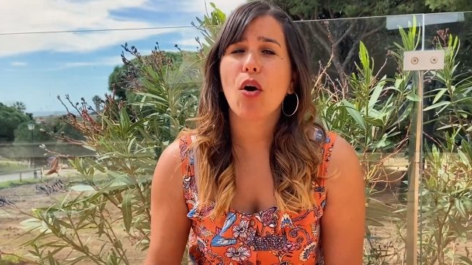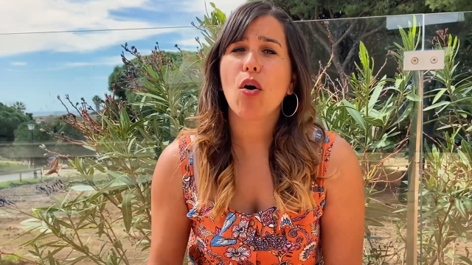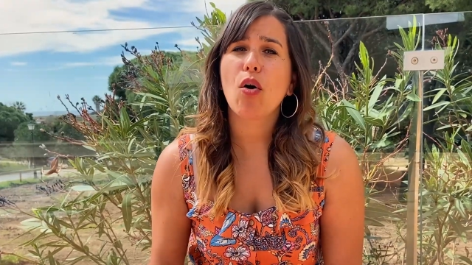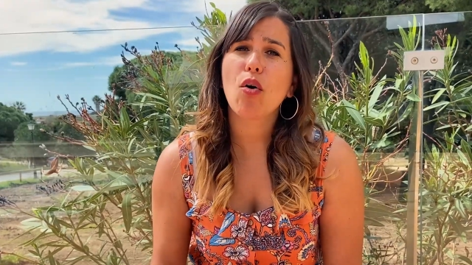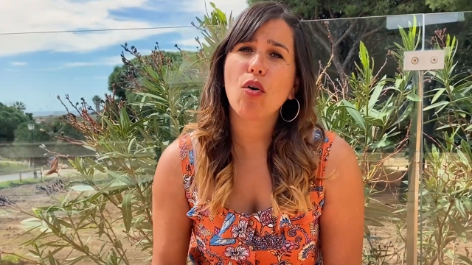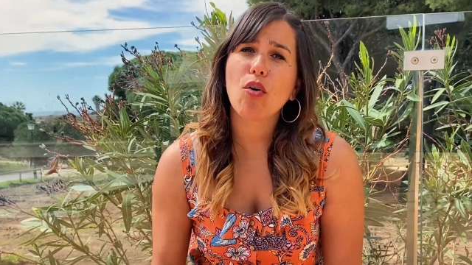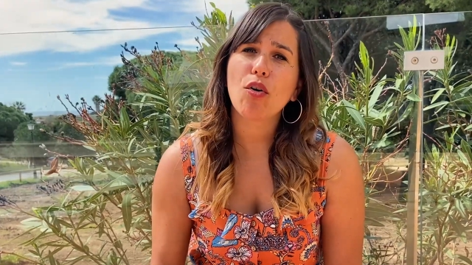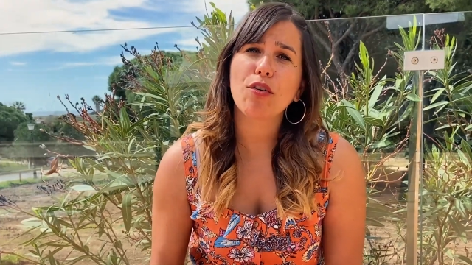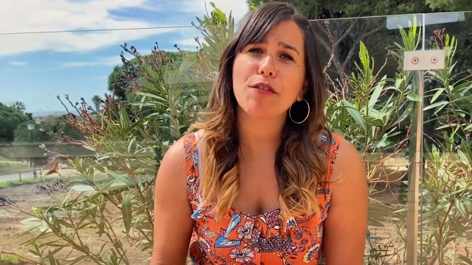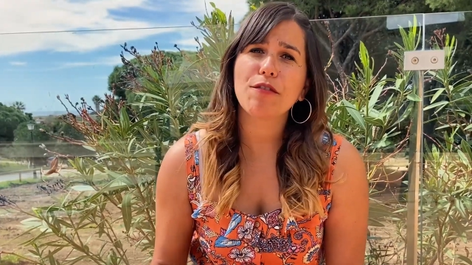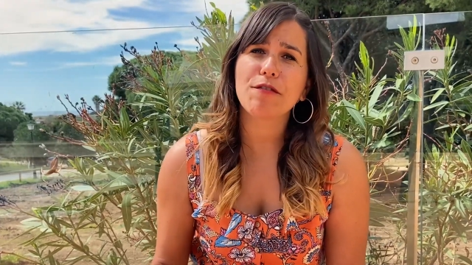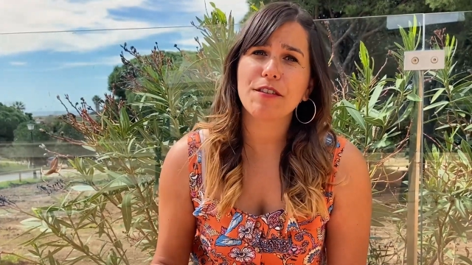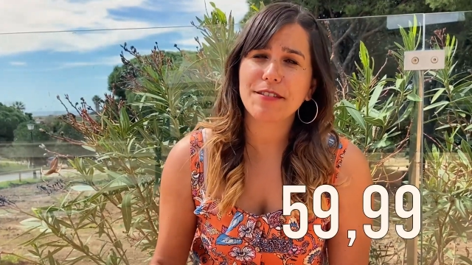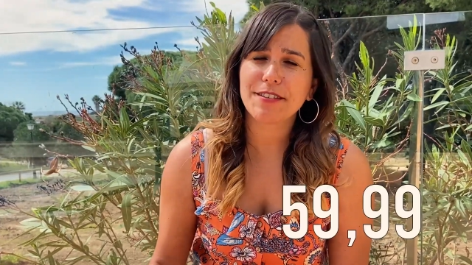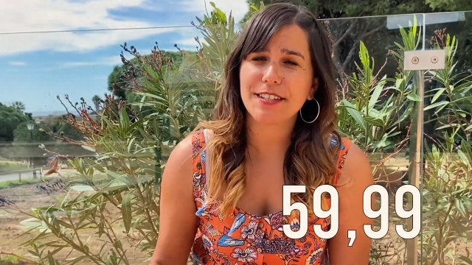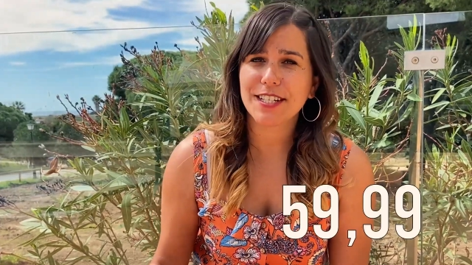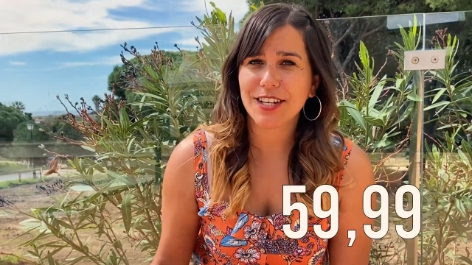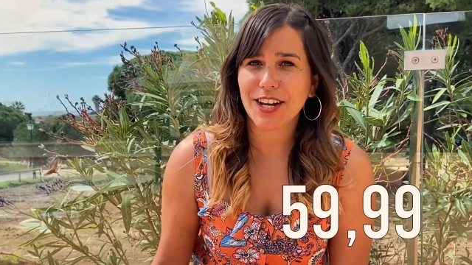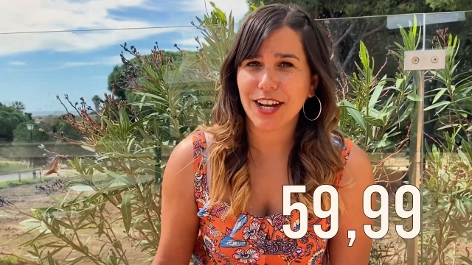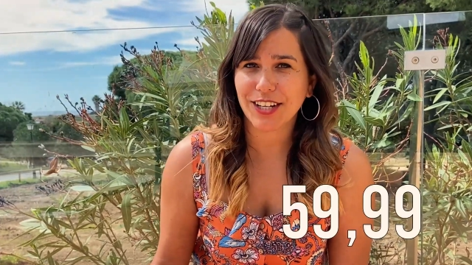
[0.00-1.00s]
or
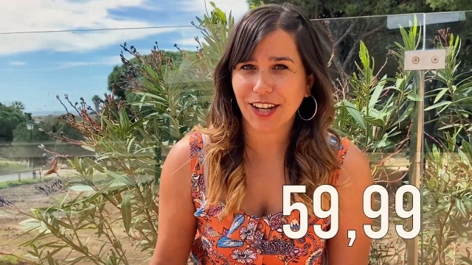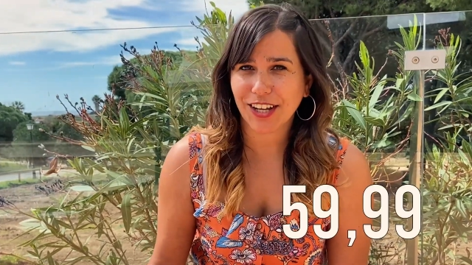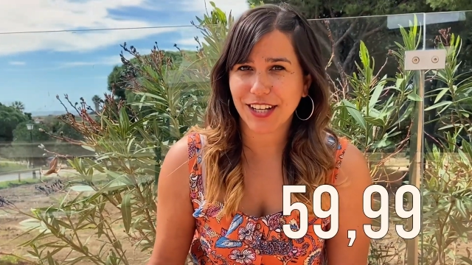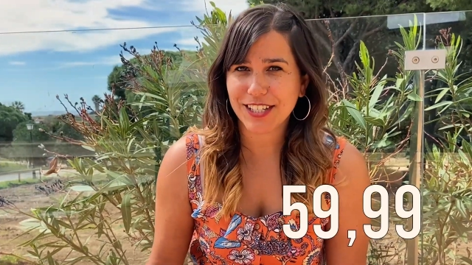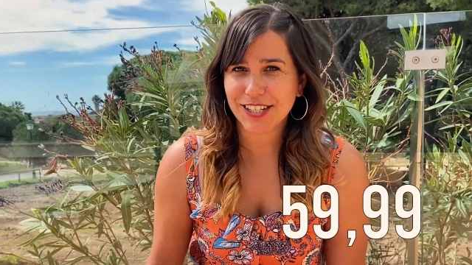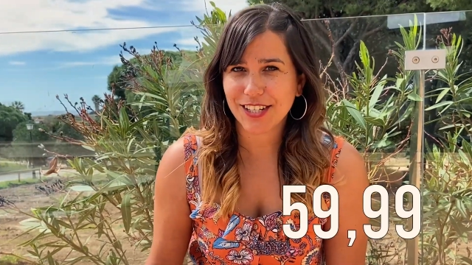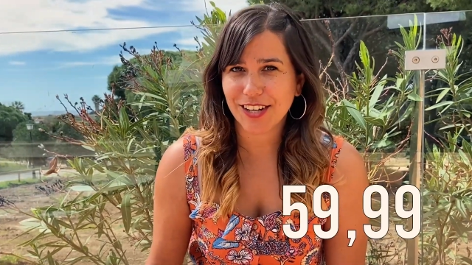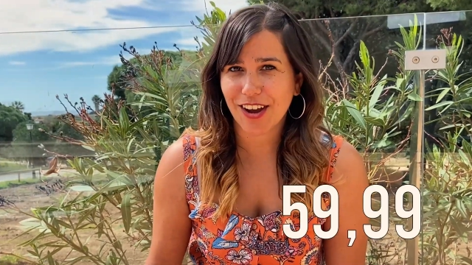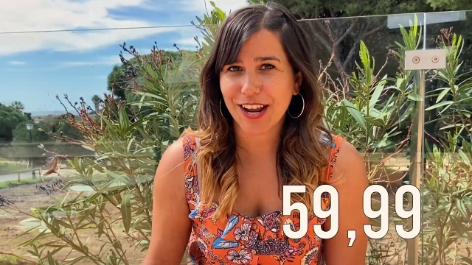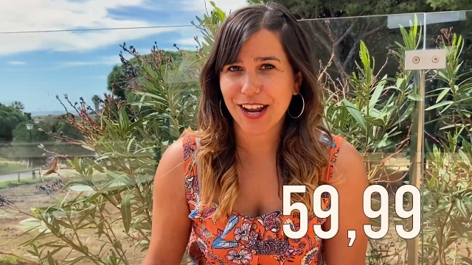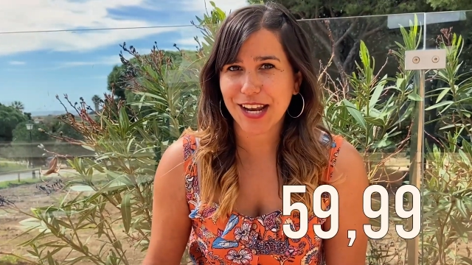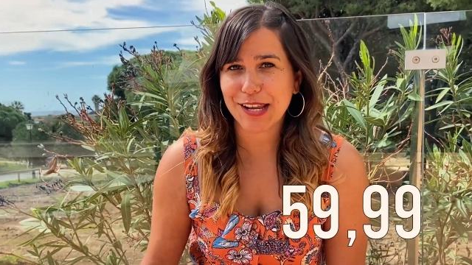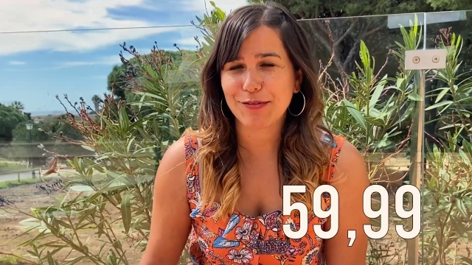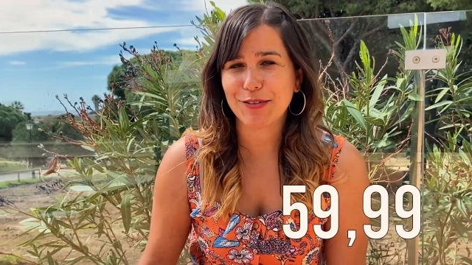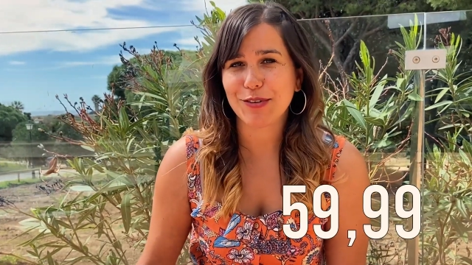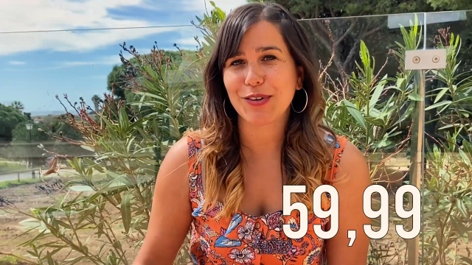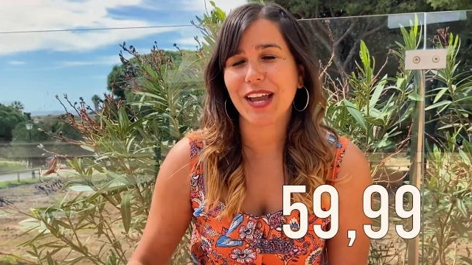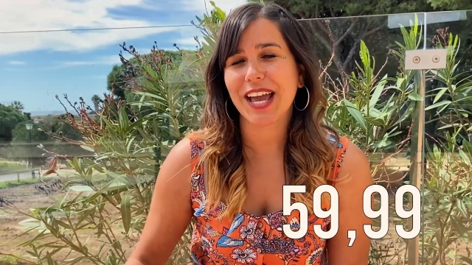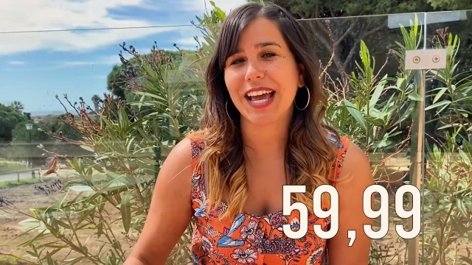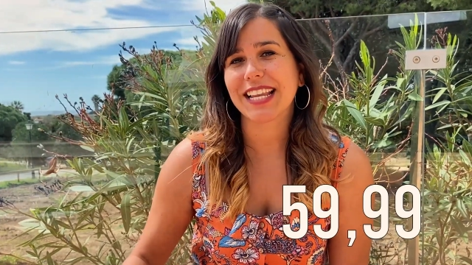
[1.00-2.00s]
$59.99 if
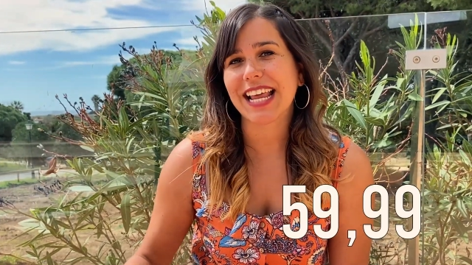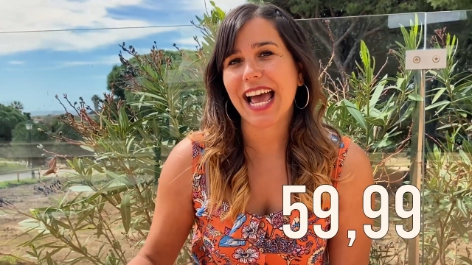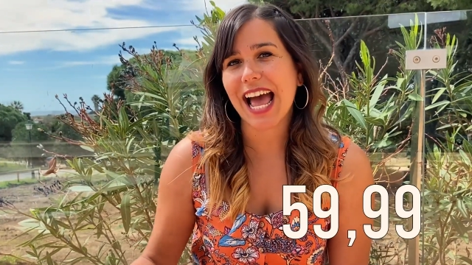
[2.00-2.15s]
you get an